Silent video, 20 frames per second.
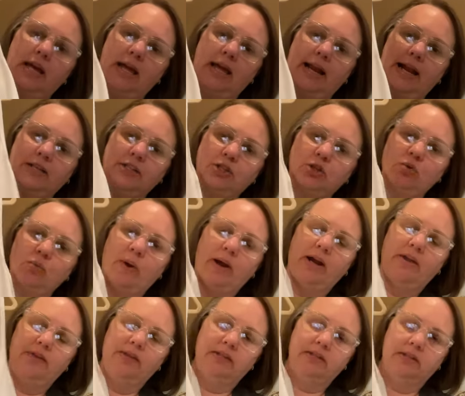and I do
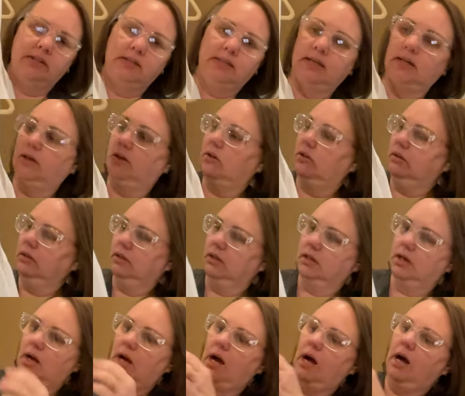wear this still.
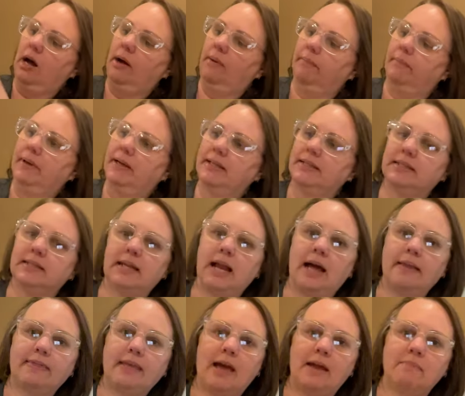Um, it's
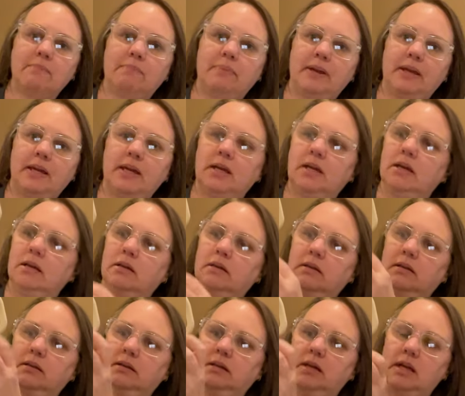not that big
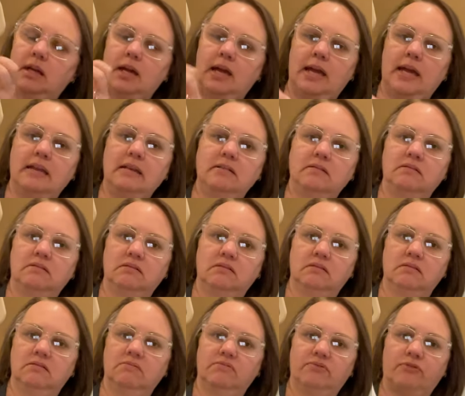and
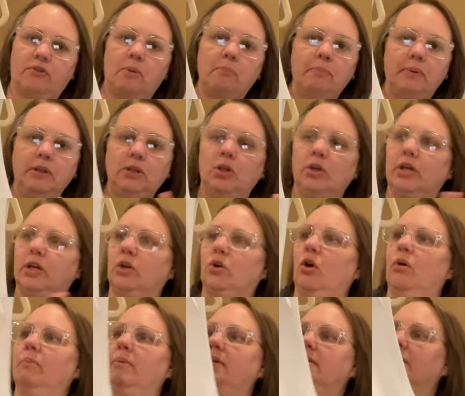frumpy looking
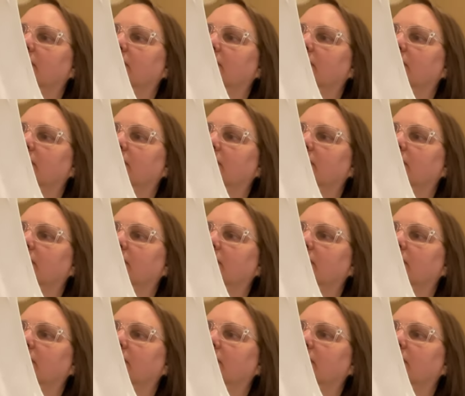on me